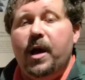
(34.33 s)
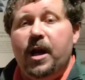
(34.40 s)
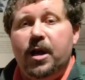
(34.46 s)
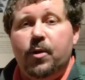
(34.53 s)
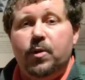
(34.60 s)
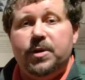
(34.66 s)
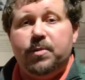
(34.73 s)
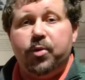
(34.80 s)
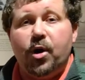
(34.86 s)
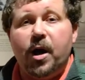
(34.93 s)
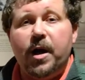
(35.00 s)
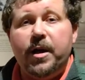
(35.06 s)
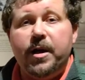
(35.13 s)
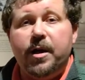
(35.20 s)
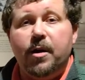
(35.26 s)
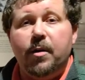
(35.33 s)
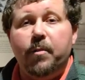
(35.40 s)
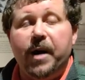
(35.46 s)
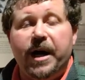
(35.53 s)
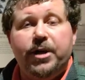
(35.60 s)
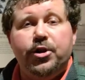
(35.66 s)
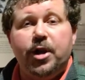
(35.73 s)
and it was brought here
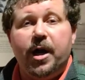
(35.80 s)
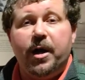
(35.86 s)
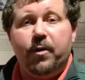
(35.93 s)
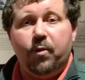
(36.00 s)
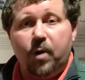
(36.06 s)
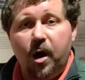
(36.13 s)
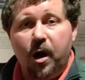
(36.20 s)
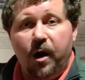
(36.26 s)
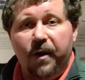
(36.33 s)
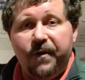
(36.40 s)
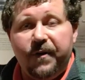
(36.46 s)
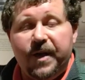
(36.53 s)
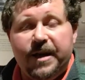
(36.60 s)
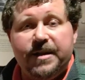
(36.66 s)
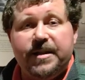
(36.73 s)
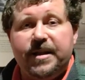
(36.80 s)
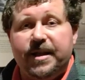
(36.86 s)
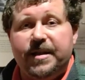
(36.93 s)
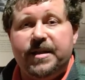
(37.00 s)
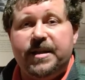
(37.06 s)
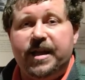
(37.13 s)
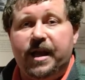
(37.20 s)
by John Rolfe in
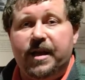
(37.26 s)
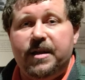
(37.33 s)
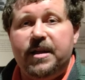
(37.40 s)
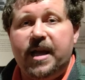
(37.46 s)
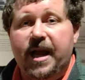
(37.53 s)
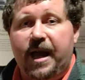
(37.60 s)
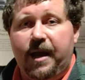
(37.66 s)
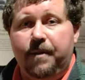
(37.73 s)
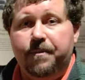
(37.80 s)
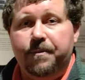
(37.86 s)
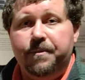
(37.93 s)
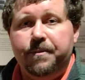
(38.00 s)
sixteen ten.